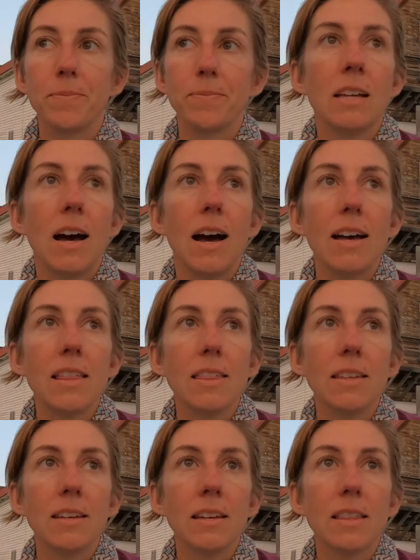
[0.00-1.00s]
I
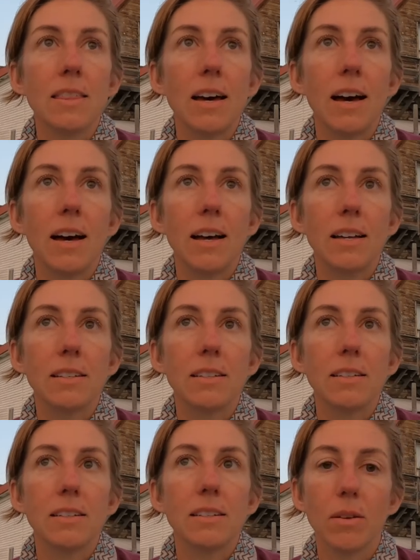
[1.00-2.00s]
think that
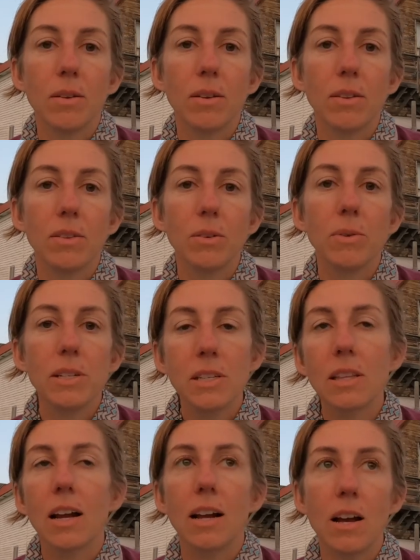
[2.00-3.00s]
the reason
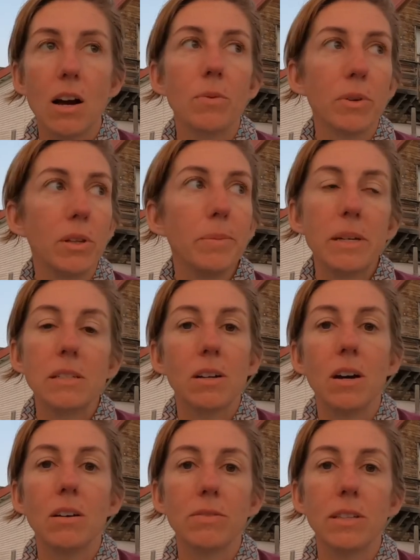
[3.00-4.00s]
that I got really pissed
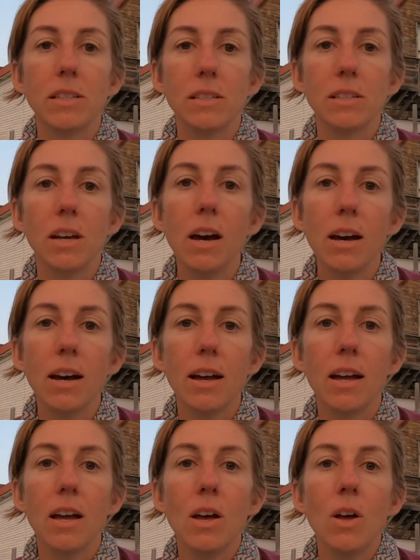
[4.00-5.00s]
off at this
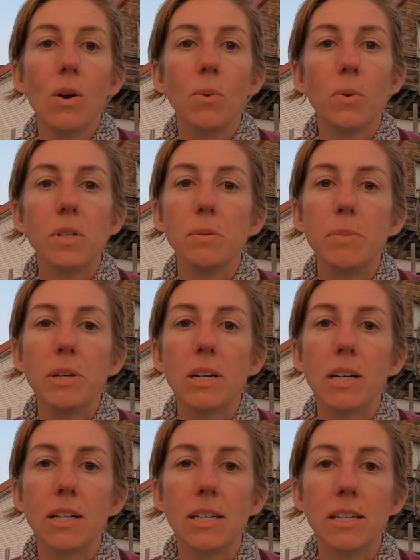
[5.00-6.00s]
guy was
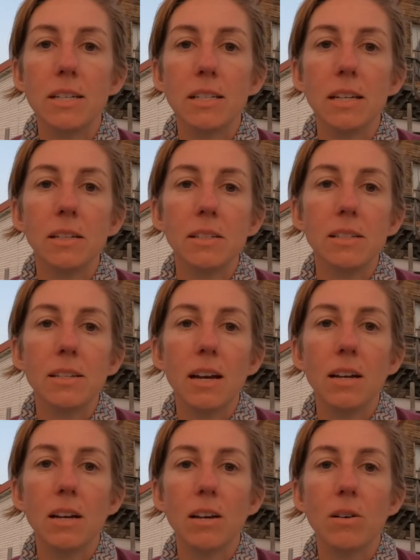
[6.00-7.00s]
because instead
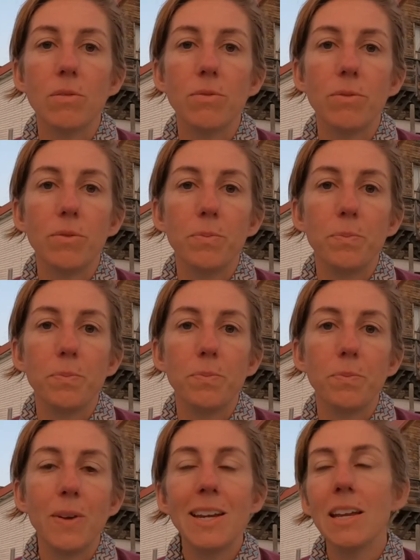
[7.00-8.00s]
of,
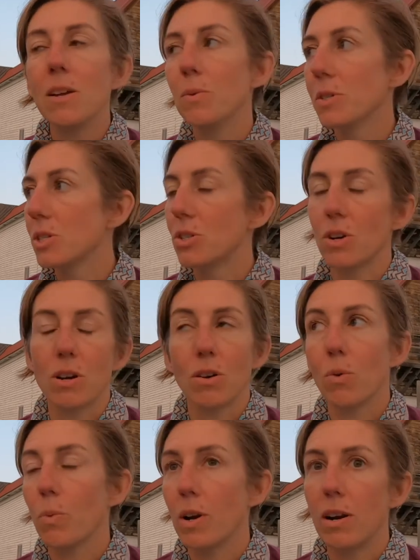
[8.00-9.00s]
and he was drunk,
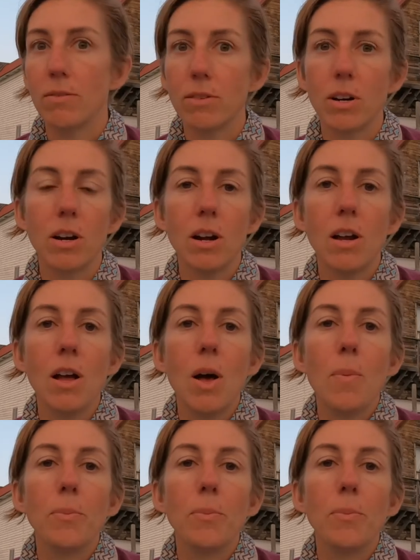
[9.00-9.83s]
whatever, but